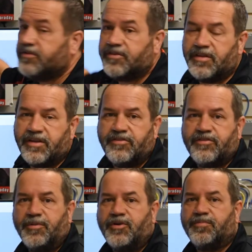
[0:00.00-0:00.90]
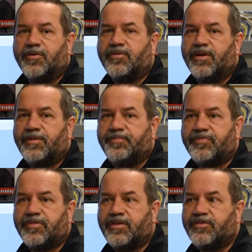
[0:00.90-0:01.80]
it's a nice small program.
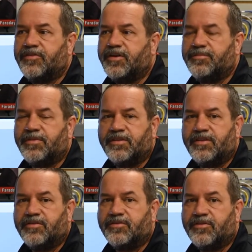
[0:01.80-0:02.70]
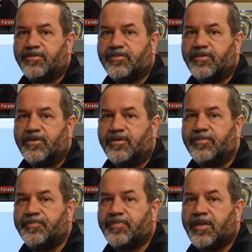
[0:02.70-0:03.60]
It's not a big deal to install.
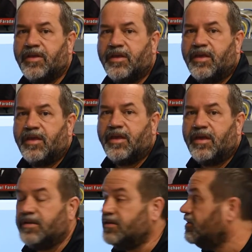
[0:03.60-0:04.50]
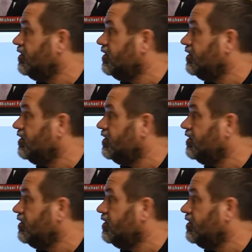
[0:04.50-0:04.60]
And it